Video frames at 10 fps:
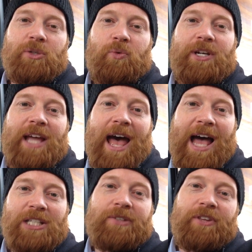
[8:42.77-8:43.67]
a
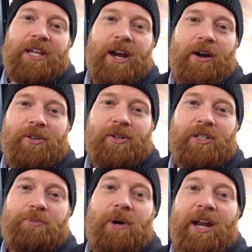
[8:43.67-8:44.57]
rehash of the
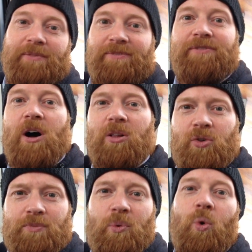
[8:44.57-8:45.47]
characters, but it
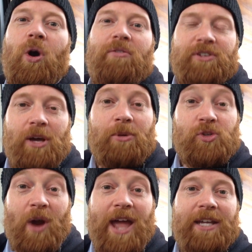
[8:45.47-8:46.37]
followed more of a Double
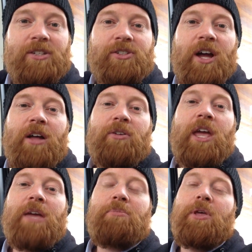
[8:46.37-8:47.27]
Dragon style
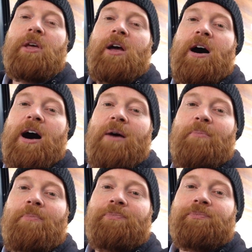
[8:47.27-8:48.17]
game.
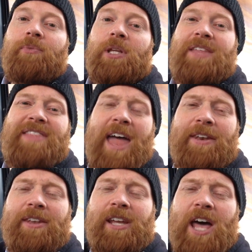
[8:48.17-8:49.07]

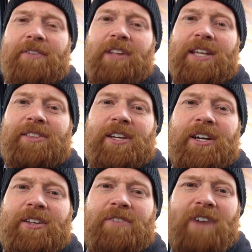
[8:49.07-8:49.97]
Then kind of like
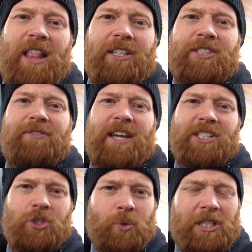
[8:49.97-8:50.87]
the Violence
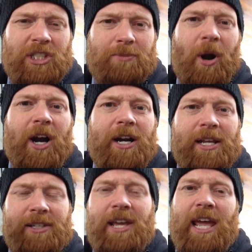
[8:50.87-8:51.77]
Fight Street Smart
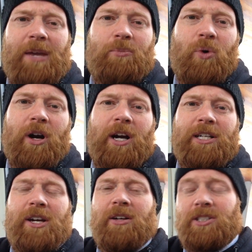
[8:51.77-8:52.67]
game, where,
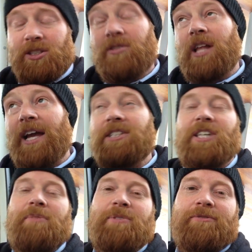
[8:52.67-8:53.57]
you know, it's like I
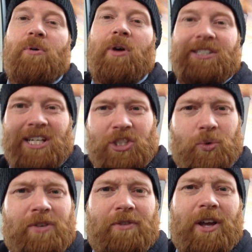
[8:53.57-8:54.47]
said before, it's like
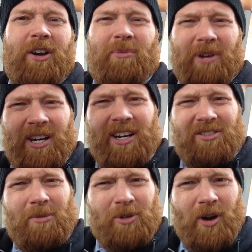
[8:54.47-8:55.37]
Street Fighter but in a
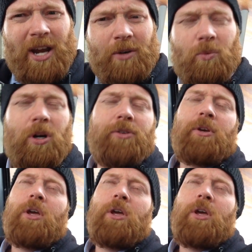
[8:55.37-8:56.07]
Double Dragon world.